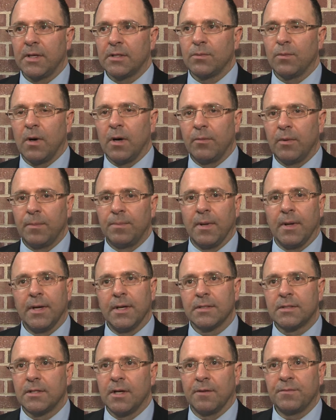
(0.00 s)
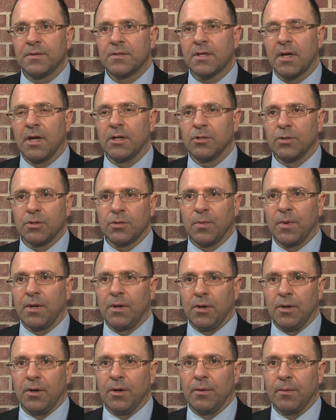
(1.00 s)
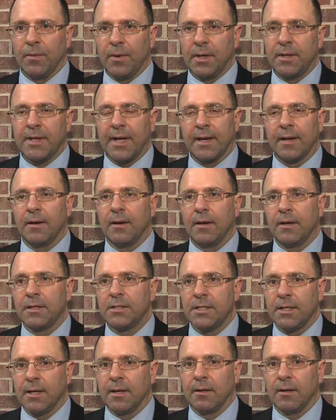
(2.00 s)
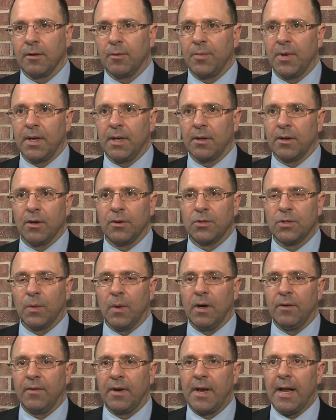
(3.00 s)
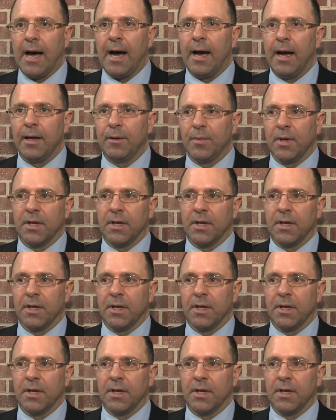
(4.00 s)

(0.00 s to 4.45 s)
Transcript: That's why we play as tough a schedule as we do, and we take it on the chin a little bit and go 12 and 9.